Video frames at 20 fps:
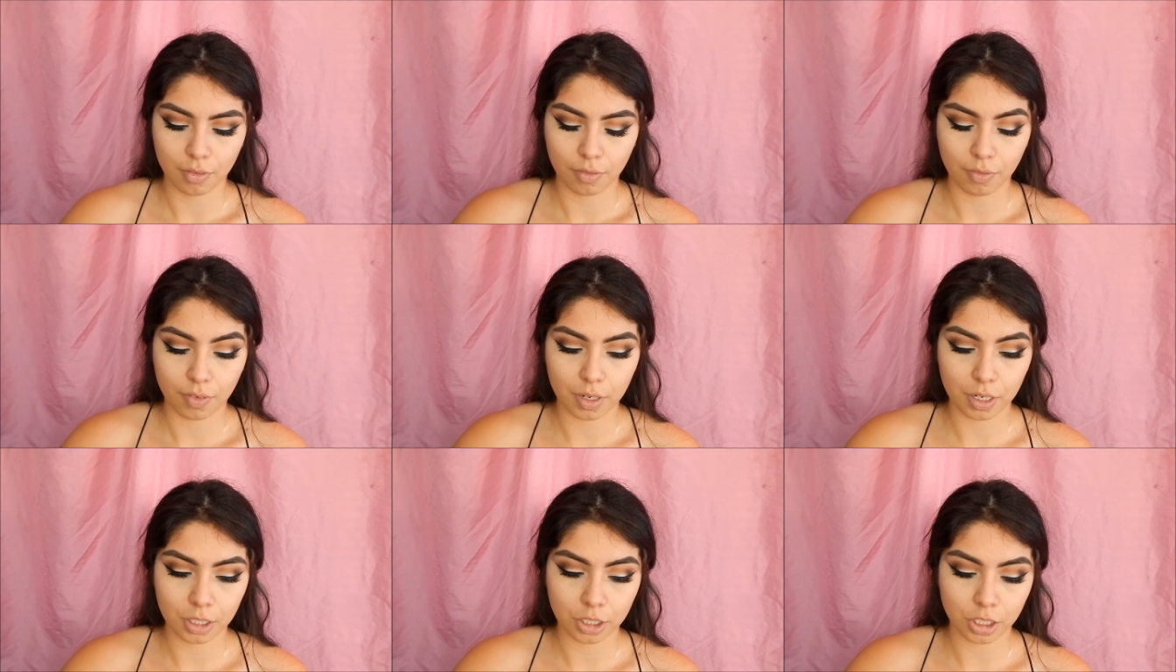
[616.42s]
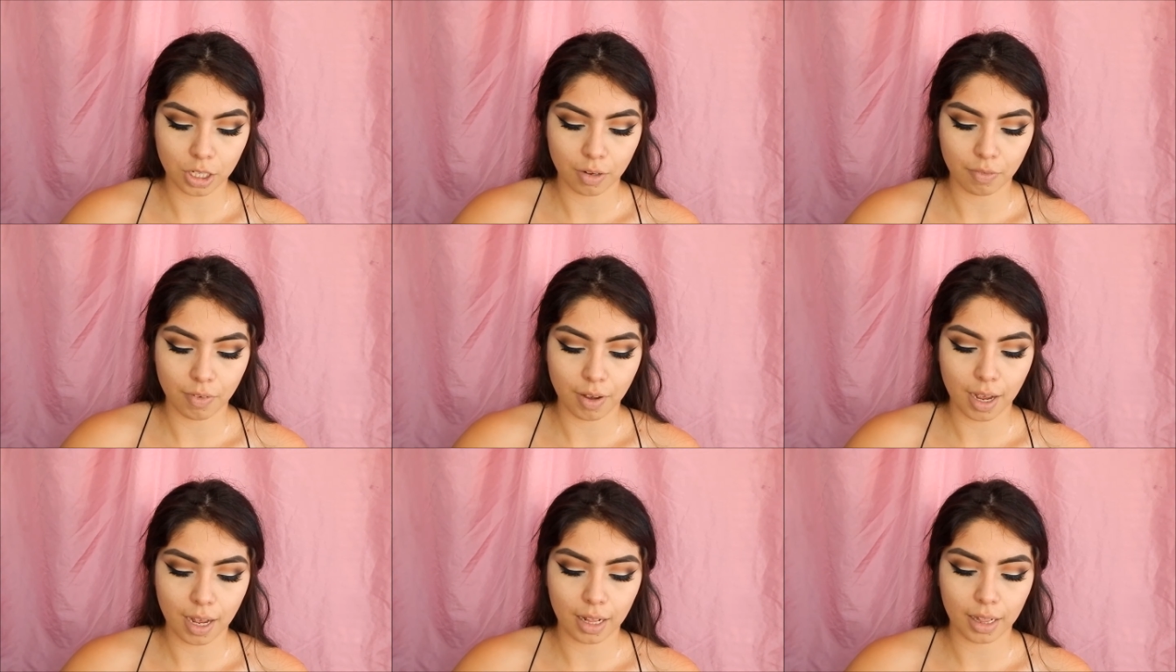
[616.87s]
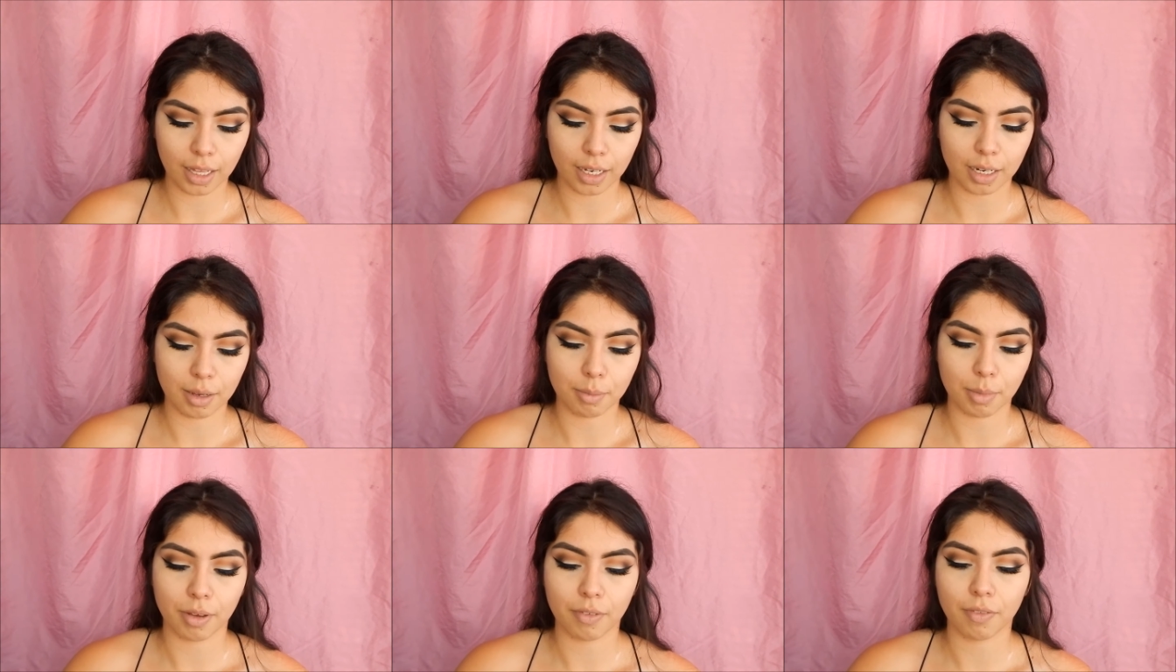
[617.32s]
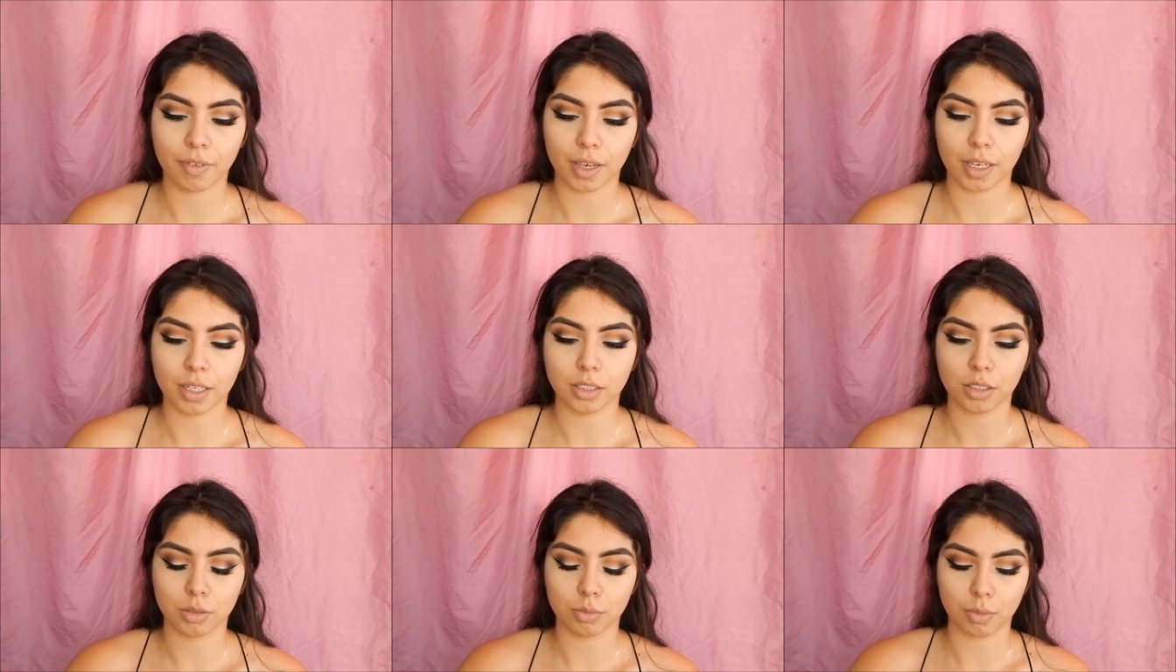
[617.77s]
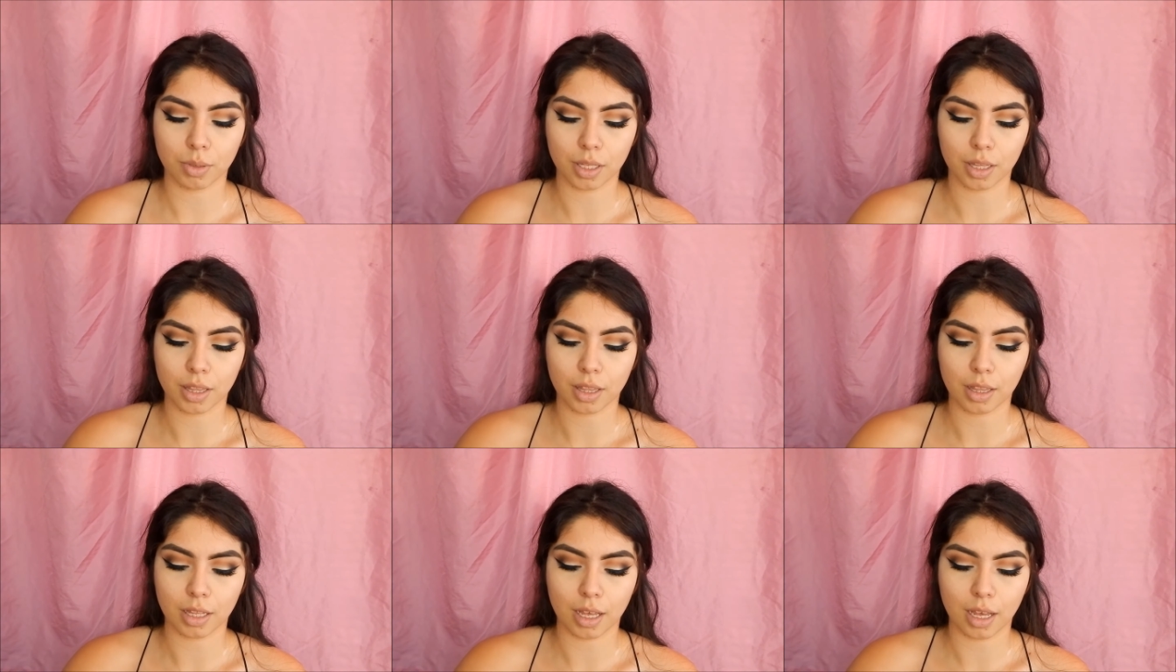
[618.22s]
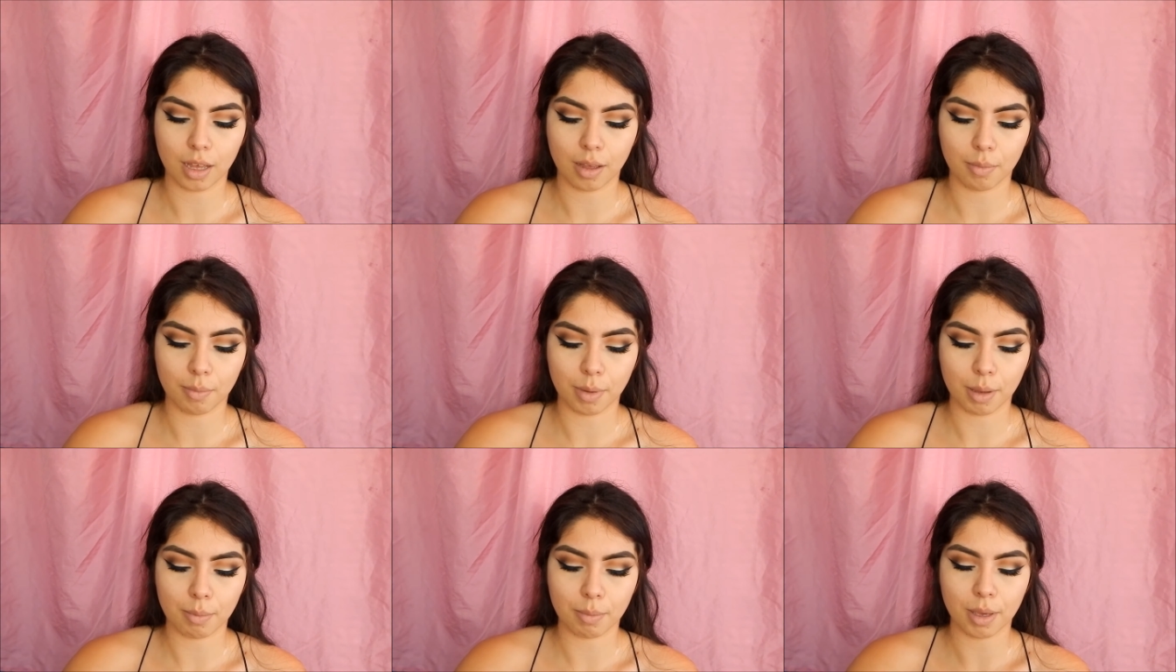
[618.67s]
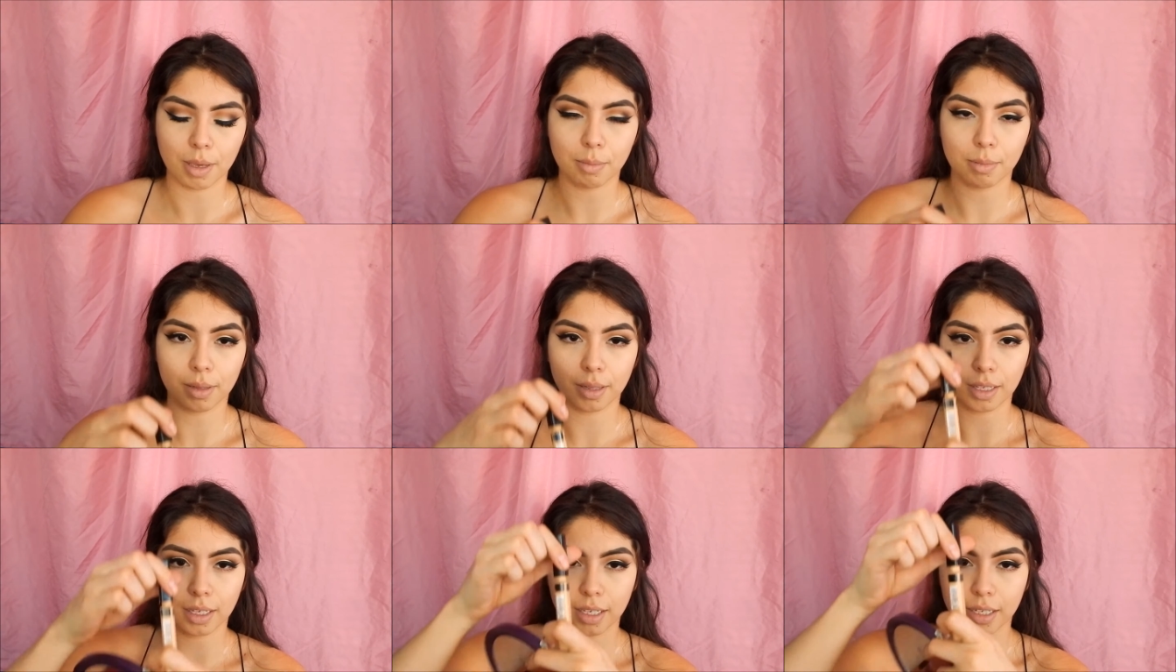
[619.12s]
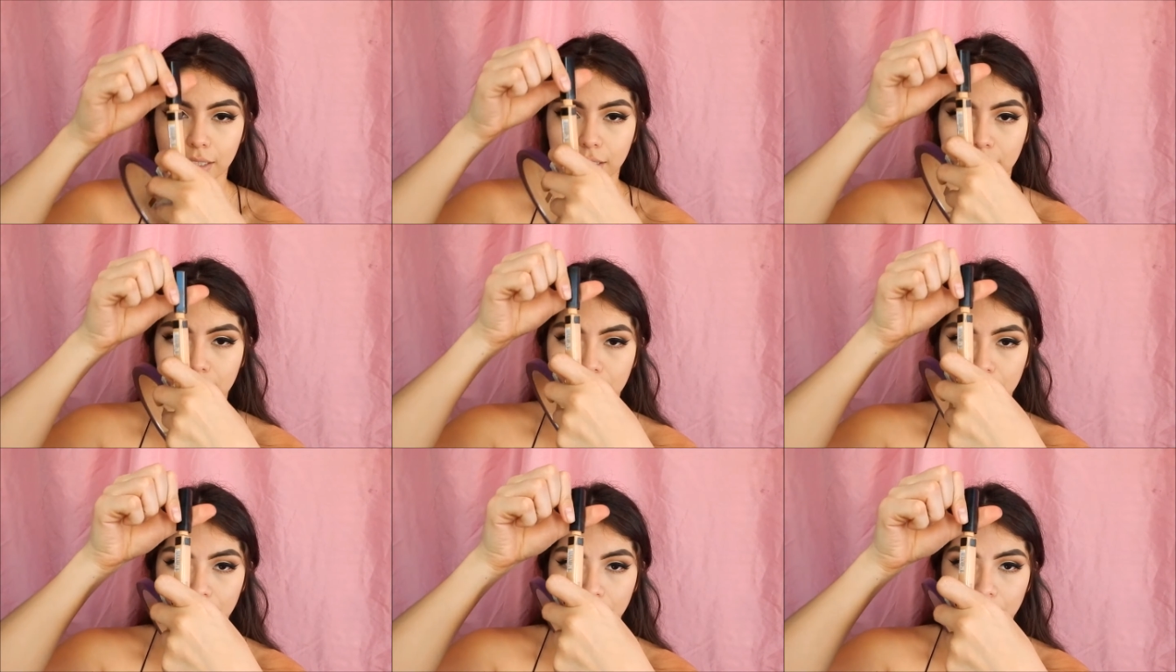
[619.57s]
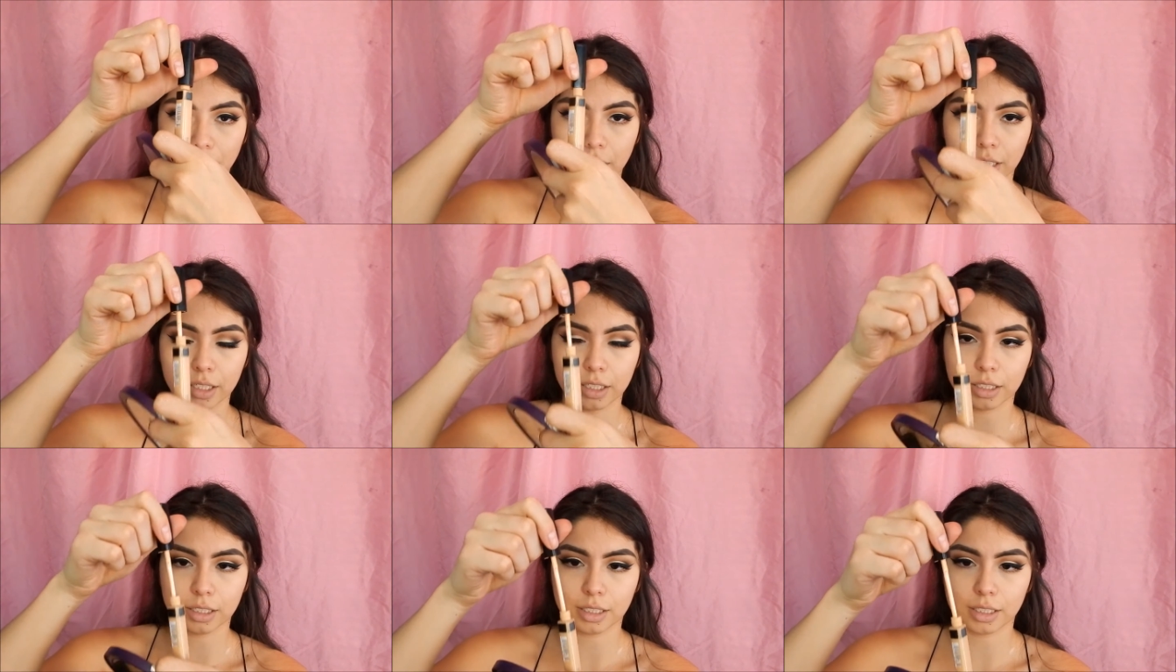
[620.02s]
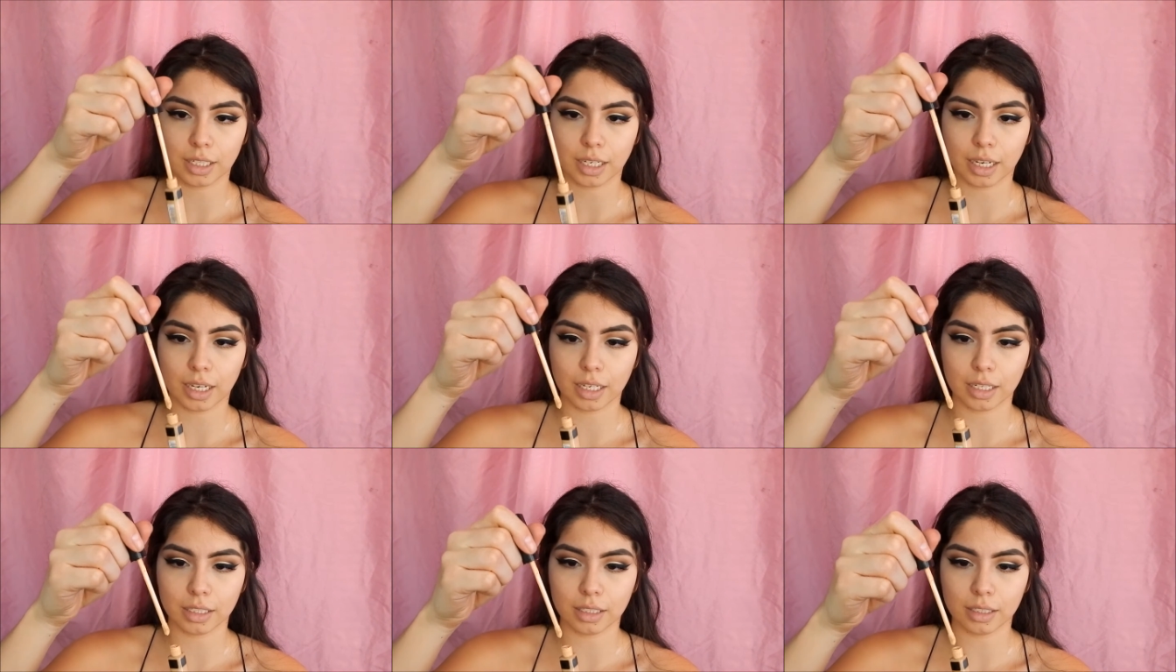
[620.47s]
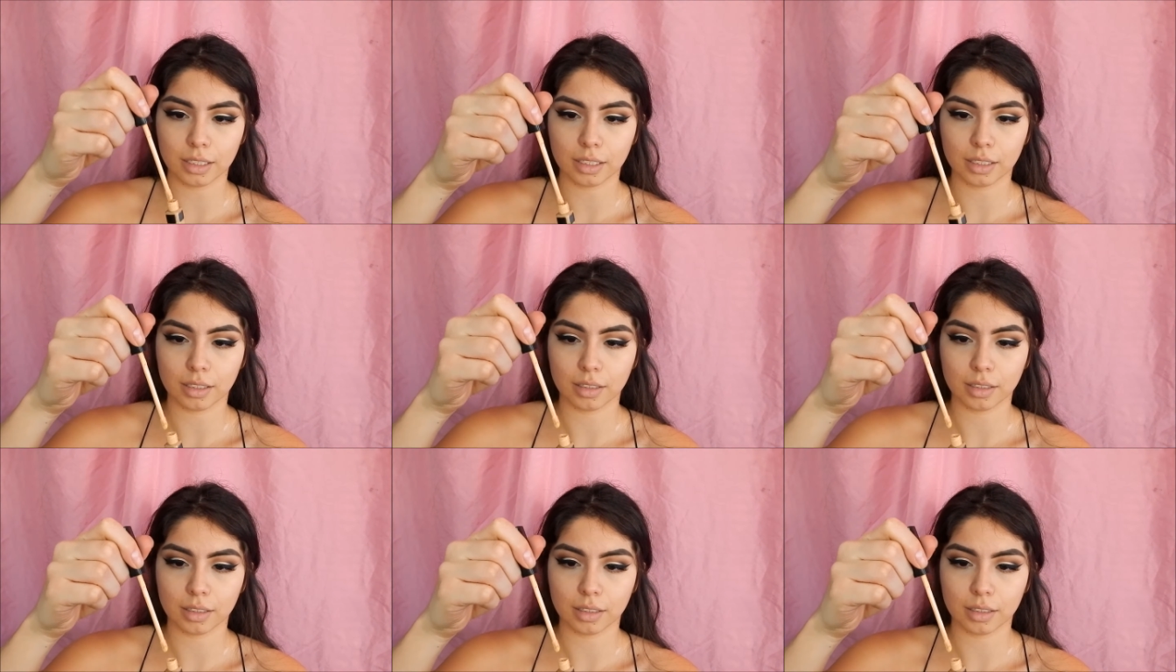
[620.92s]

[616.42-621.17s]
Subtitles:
finish off highlighting my face with my Maybelline concealer in Sand.